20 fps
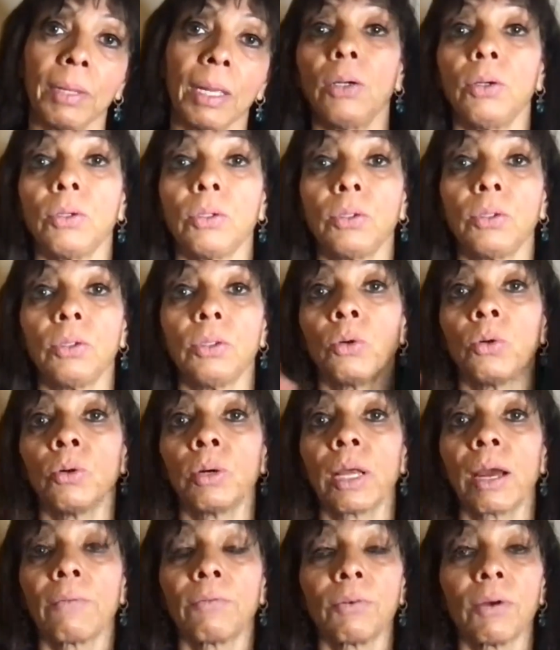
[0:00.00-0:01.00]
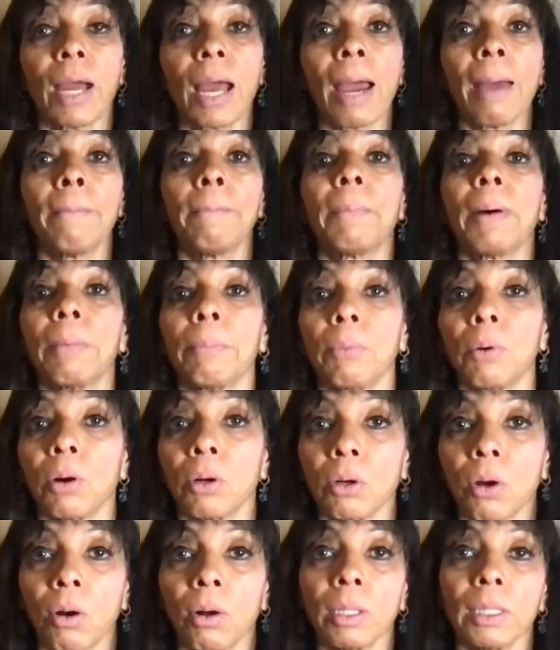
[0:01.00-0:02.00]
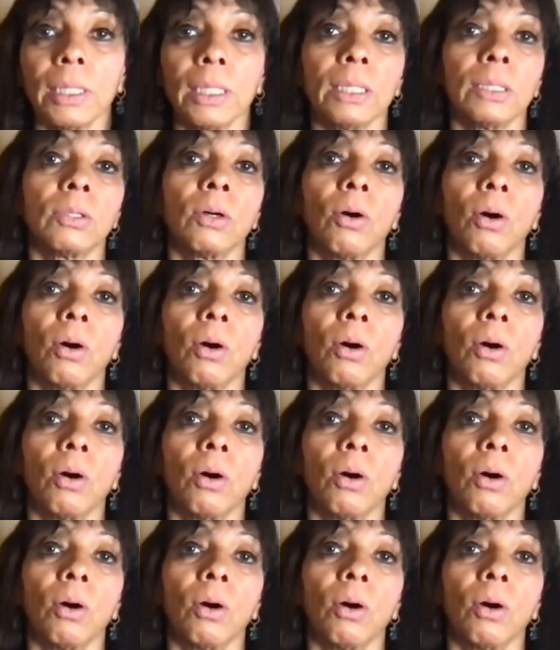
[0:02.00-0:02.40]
And you don't have to amp up on all these